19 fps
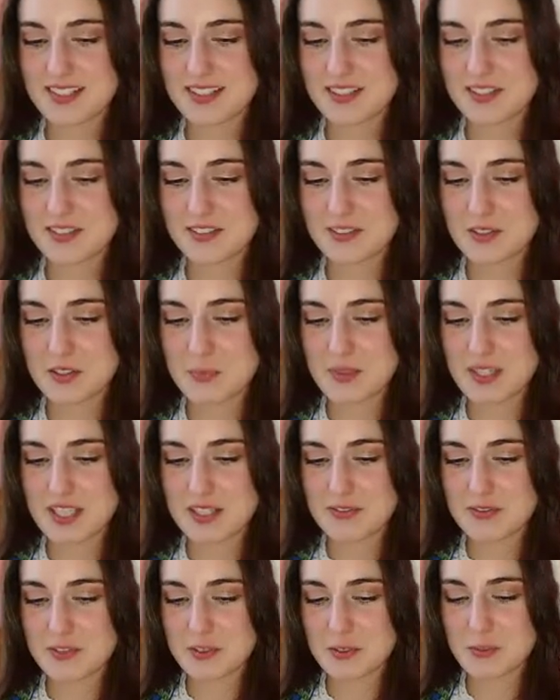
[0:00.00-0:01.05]
I got looked
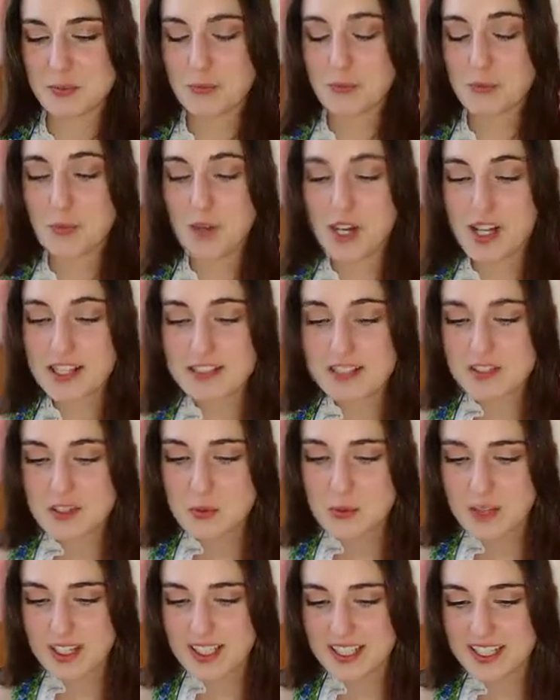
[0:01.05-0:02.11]
back for
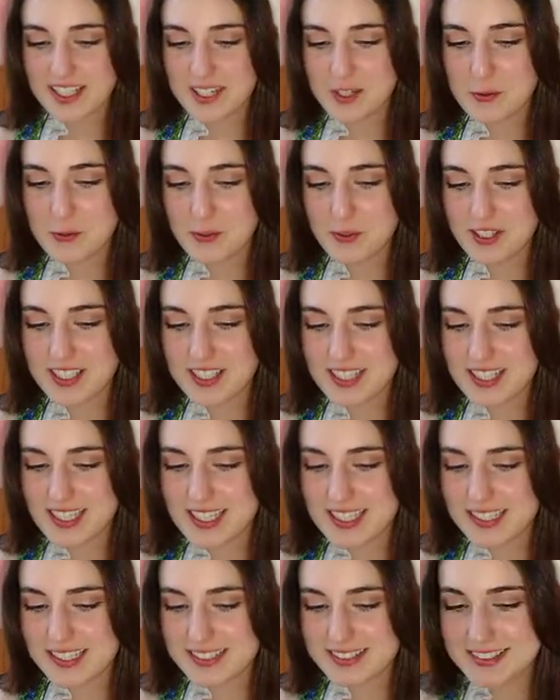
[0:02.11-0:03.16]
120?
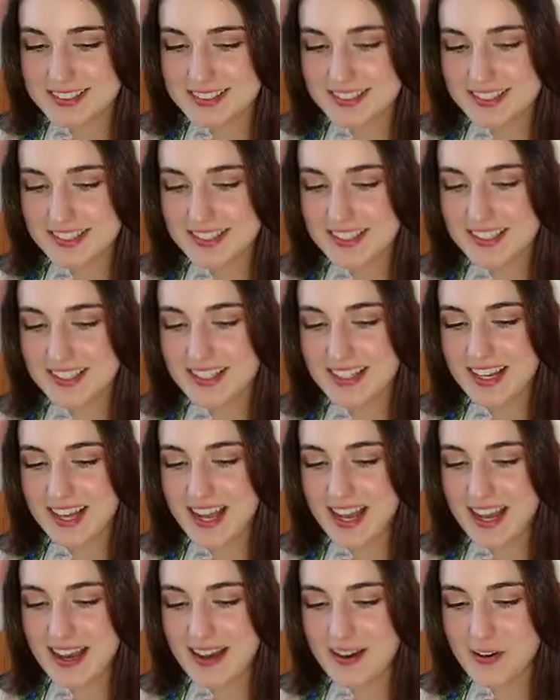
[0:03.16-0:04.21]
What?
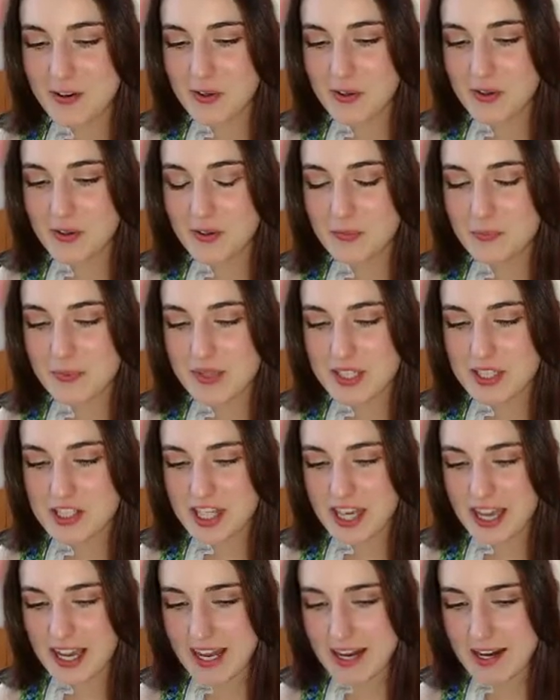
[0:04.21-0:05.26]
How?
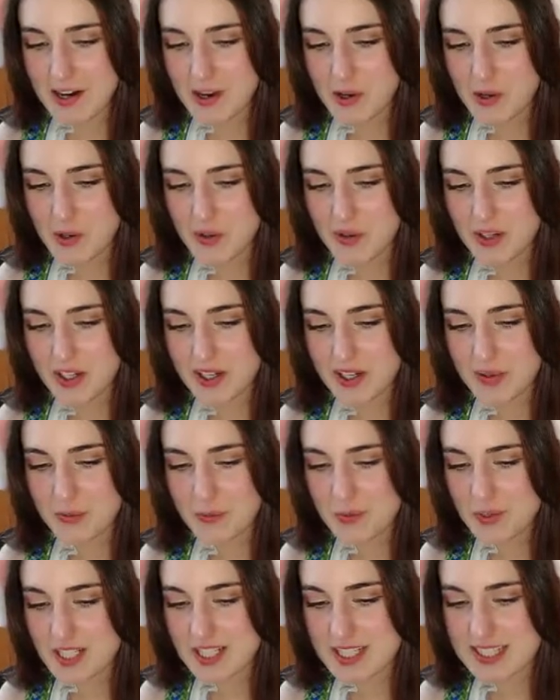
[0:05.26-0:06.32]
Bitch, how?
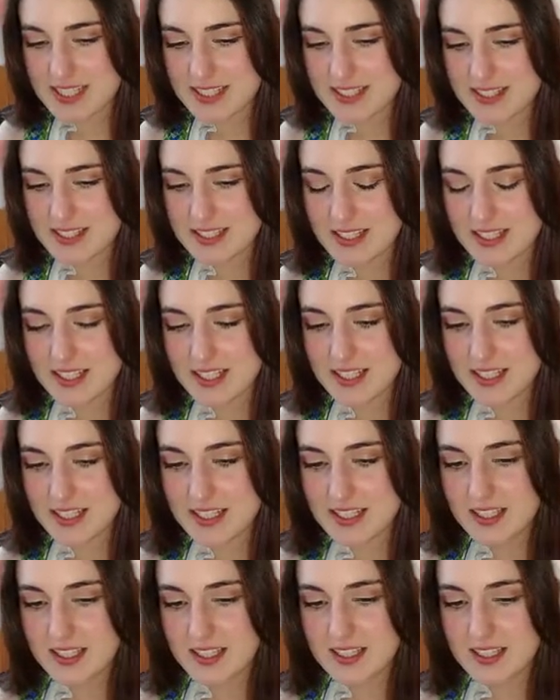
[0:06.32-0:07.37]
What?
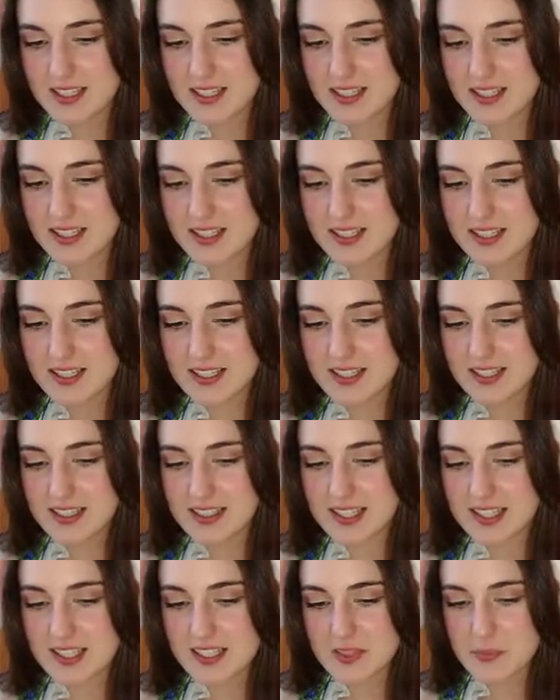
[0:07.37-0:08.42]

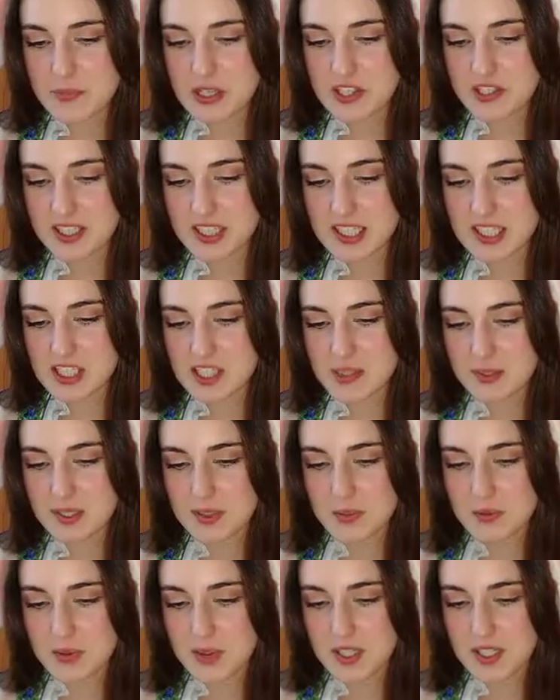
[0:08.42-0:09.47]
They had a special
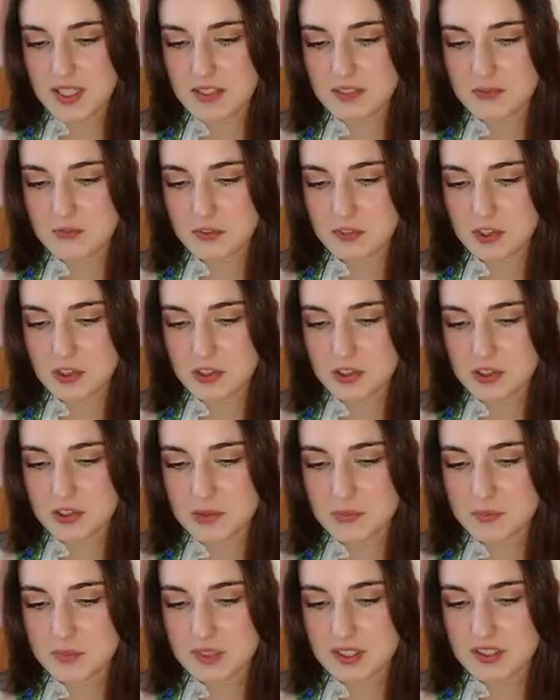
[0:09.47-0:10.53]
Kishibe Rohan
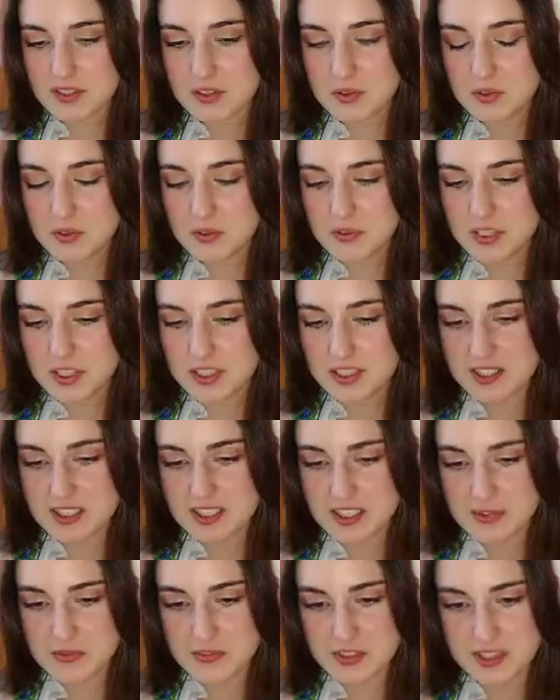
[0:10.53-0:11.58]
volume at the Louvre,
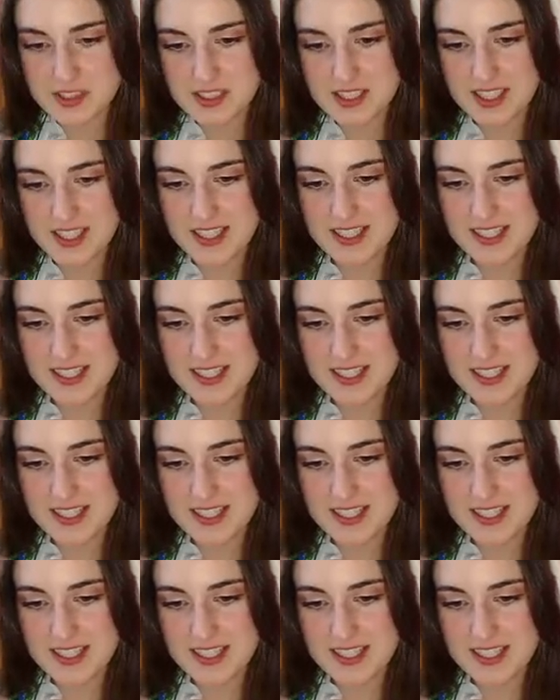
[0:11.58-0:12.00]
even.